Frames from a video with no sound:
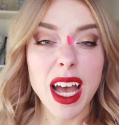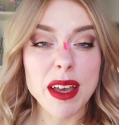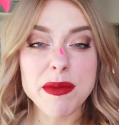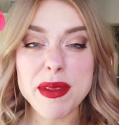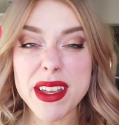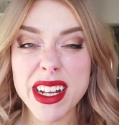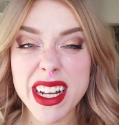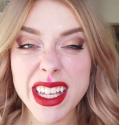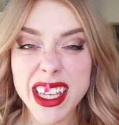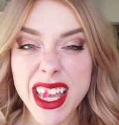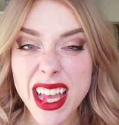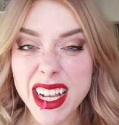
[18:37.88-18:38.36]
I
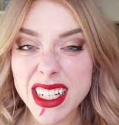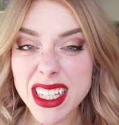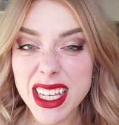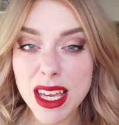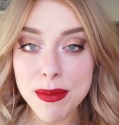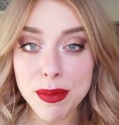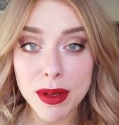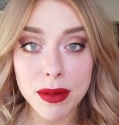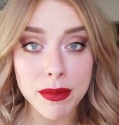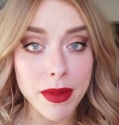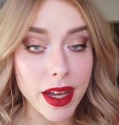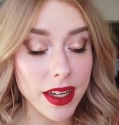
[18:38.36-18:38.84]
mean, again,
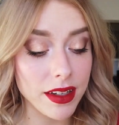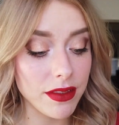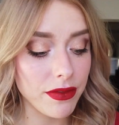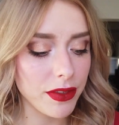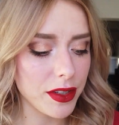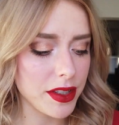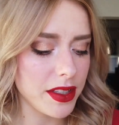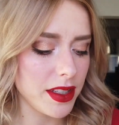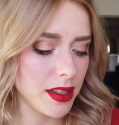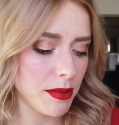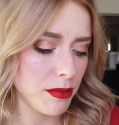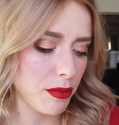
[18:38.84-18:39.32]
keep in mind
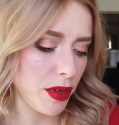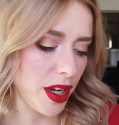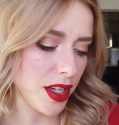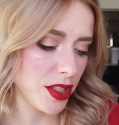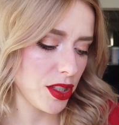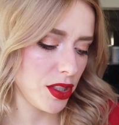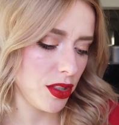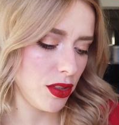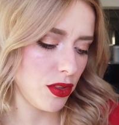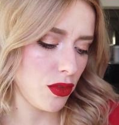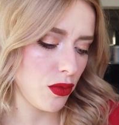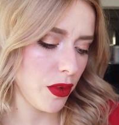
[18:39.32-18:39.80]
first
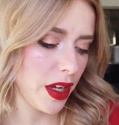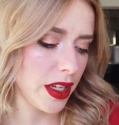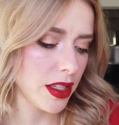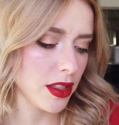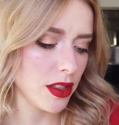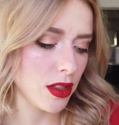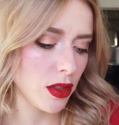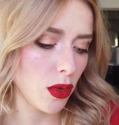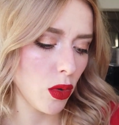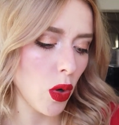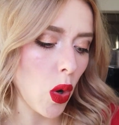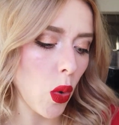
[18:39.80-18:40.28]
impressions, right?
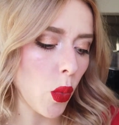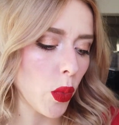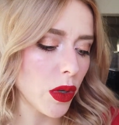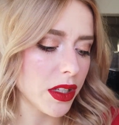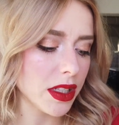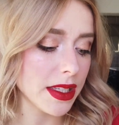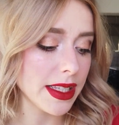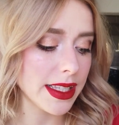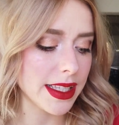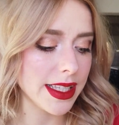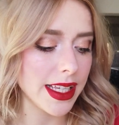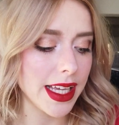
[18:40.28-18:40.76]
So
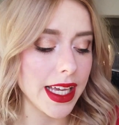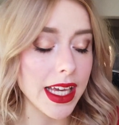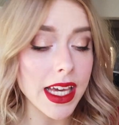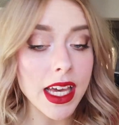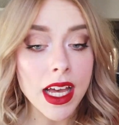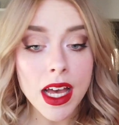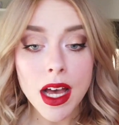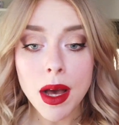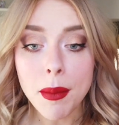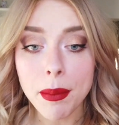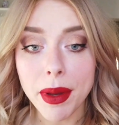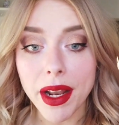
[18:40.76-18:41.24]
we'll
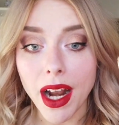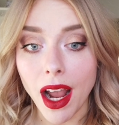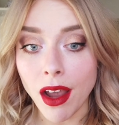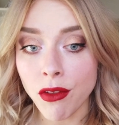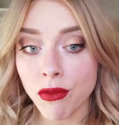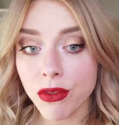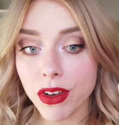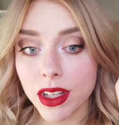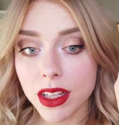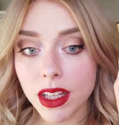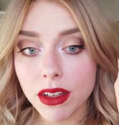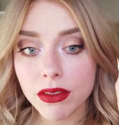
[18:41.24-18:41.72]
see. But I
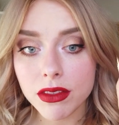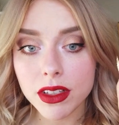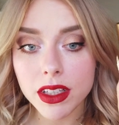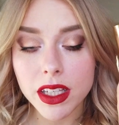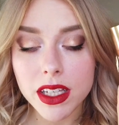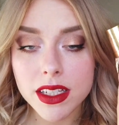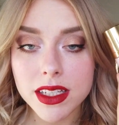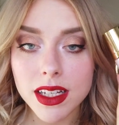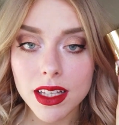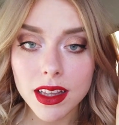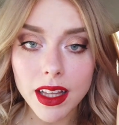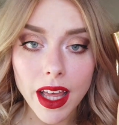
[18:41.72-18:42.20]
really,
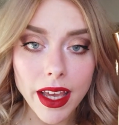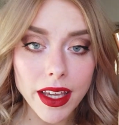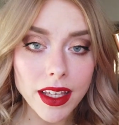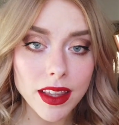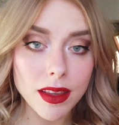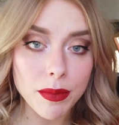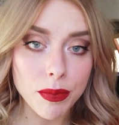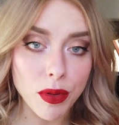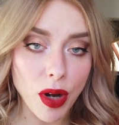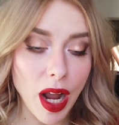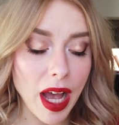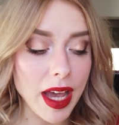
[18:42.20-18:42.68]
really did like
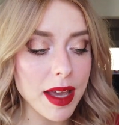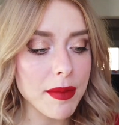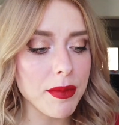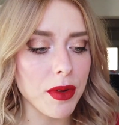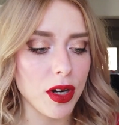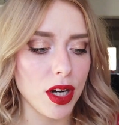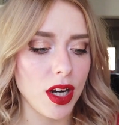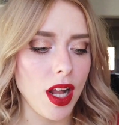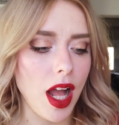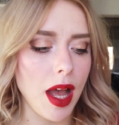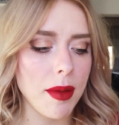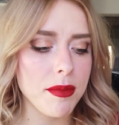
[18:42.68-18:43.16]
the
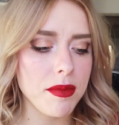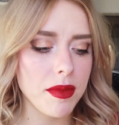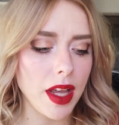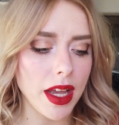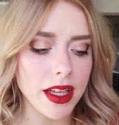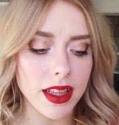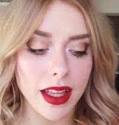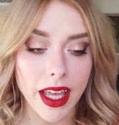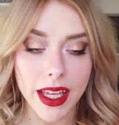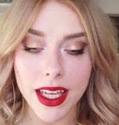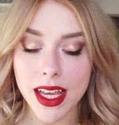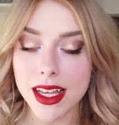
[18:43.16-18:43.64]
primer. I'm,
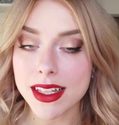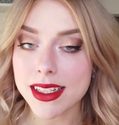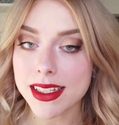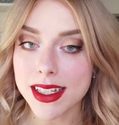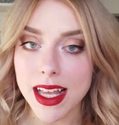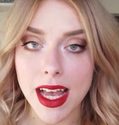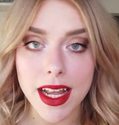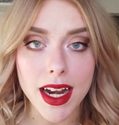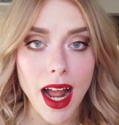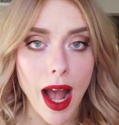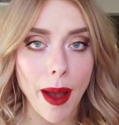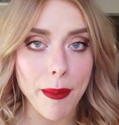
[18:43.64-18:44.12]
I, like I
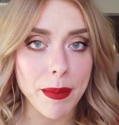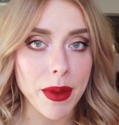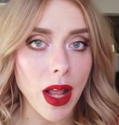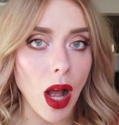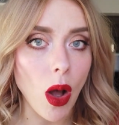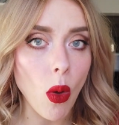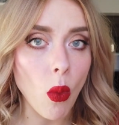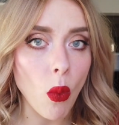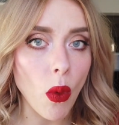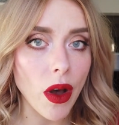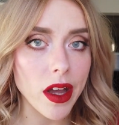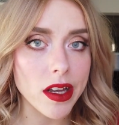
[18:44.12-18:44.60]
said, I'm
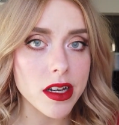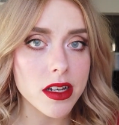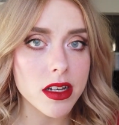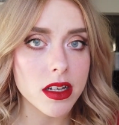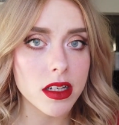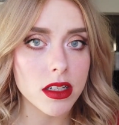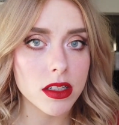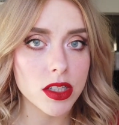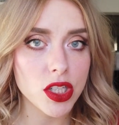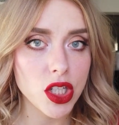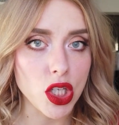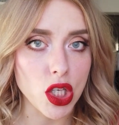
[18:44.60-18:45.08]
not
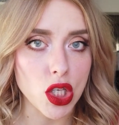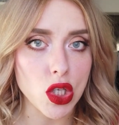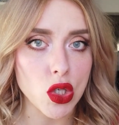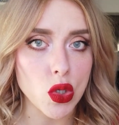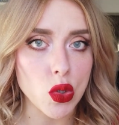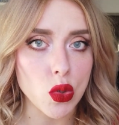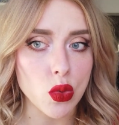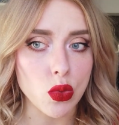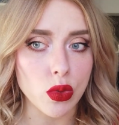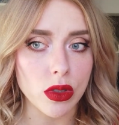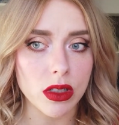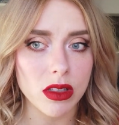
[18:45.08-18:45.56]
one
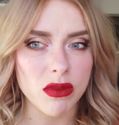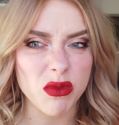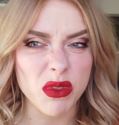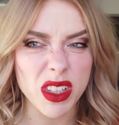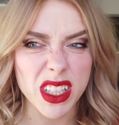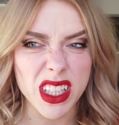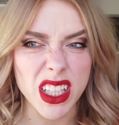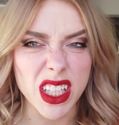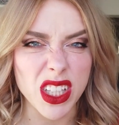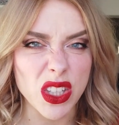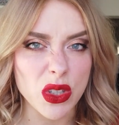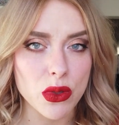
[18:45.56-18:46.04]
to
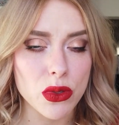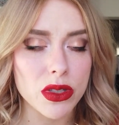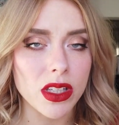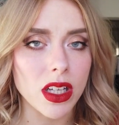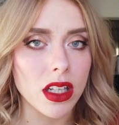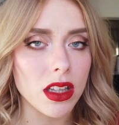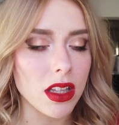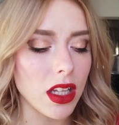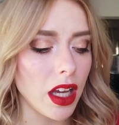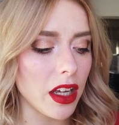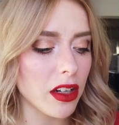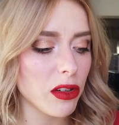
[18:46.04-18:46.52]
really use
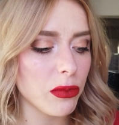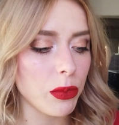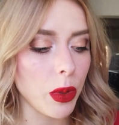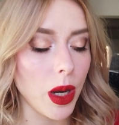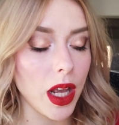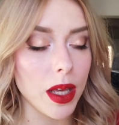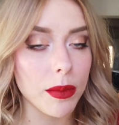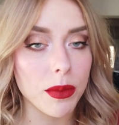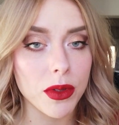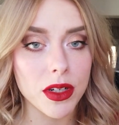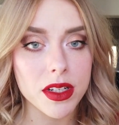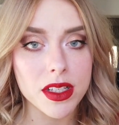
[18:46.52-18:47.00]
a lot of
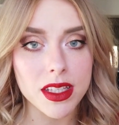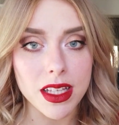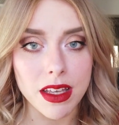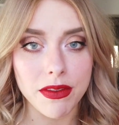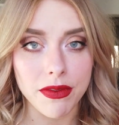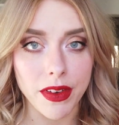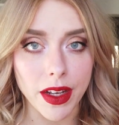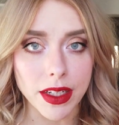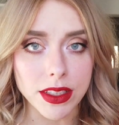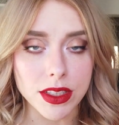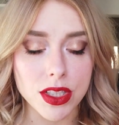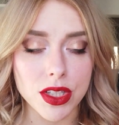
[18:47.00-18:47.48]
primers.
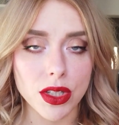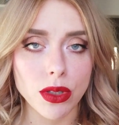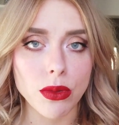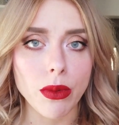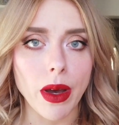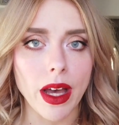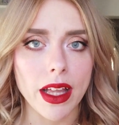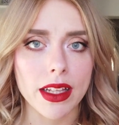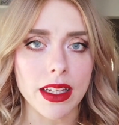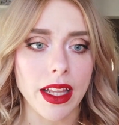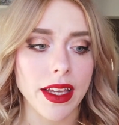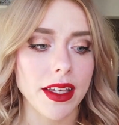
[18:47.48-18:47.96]
If I do,
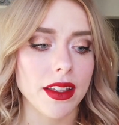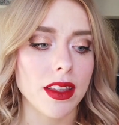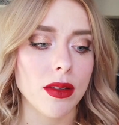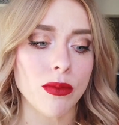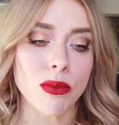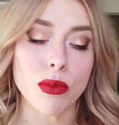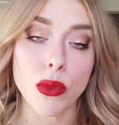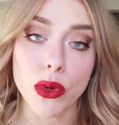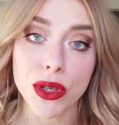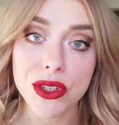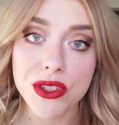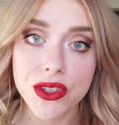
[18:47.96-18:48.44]
I like the
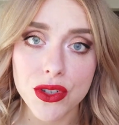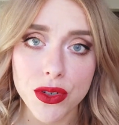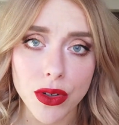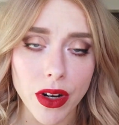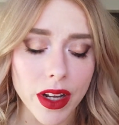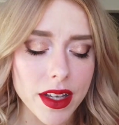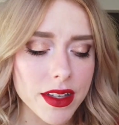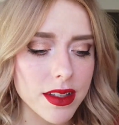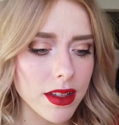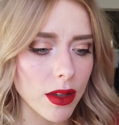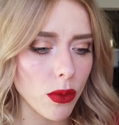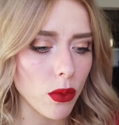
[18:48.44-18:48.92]

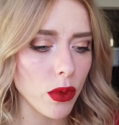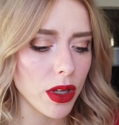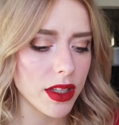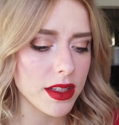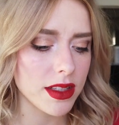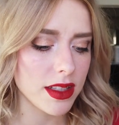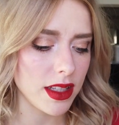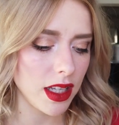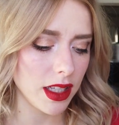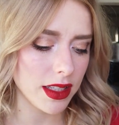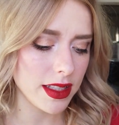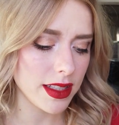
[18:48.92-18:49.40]
moisturizing
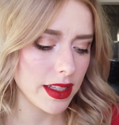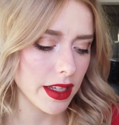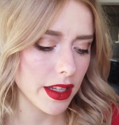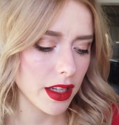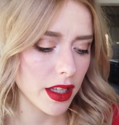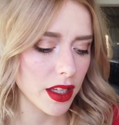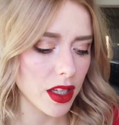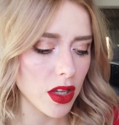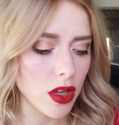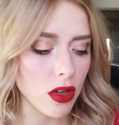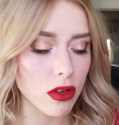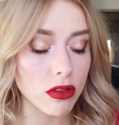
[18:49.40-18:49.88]
ones, not
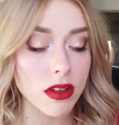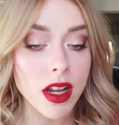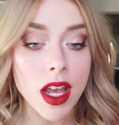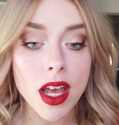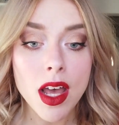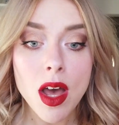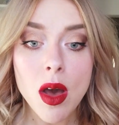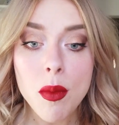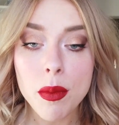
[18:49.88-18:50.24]
silicone.